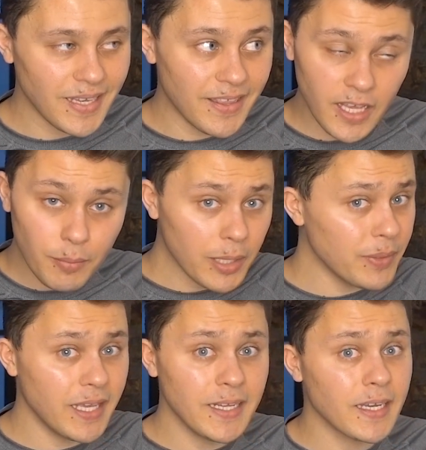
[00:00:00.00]
and they might be
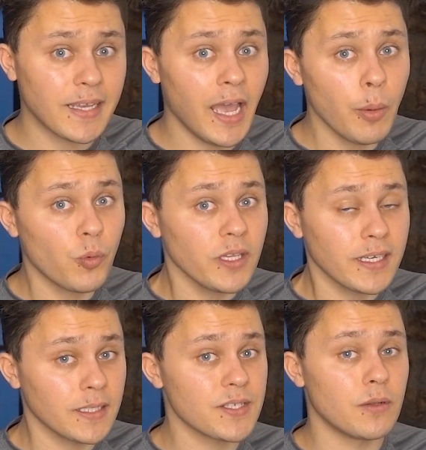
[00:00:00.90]
hitting a cap where
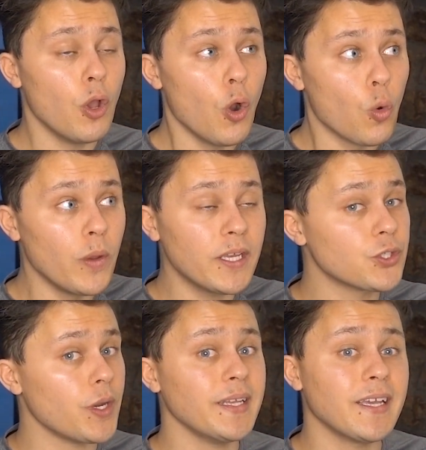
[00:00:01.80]
like listen we can
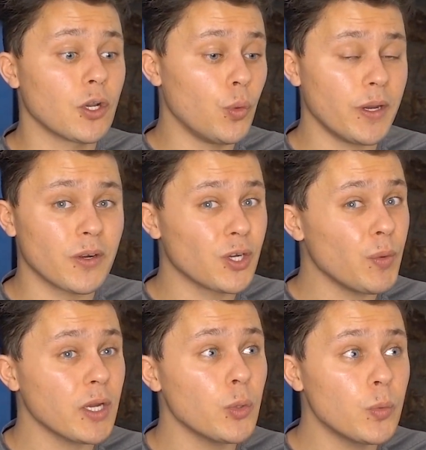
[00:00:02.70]
try to get quicker and
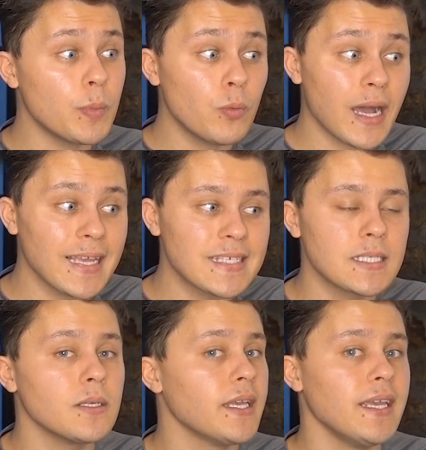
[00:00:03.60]
quicker but i
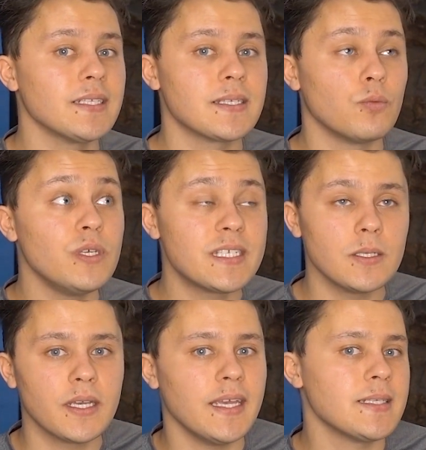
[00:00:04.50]
still can't we
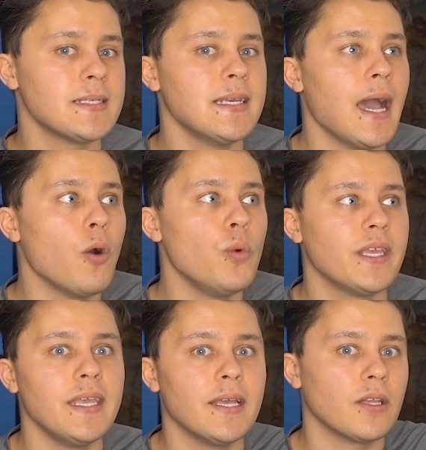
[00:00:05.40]
still can't see how we
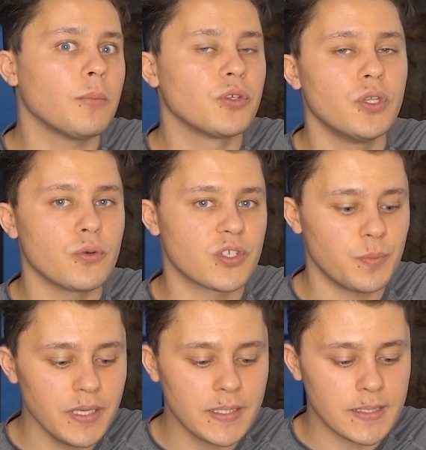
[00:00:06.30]
can get up to those
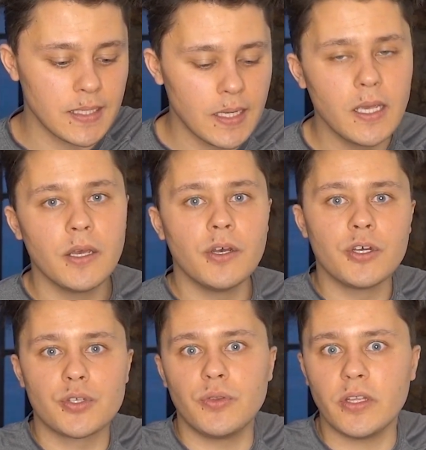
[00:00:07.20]
speeds
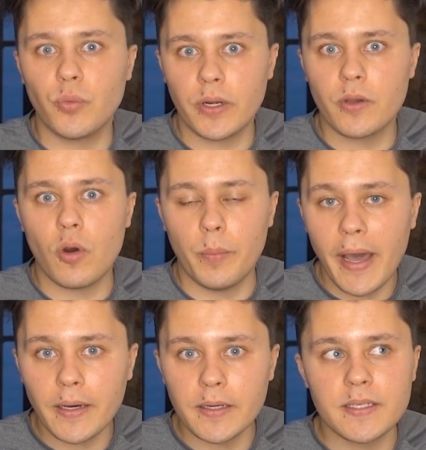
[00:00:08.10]
so another way to go
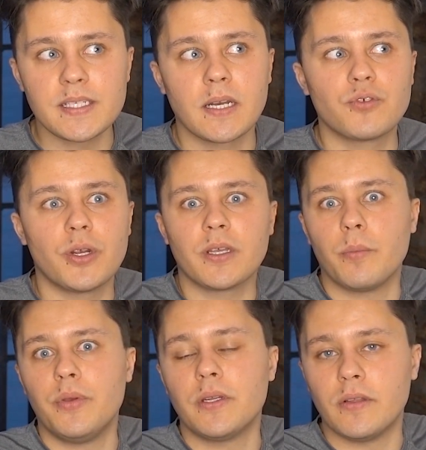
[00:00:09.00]
about it instead of trying to
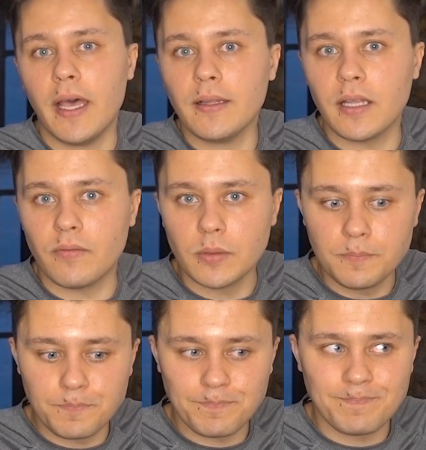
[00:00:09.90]
compete on that level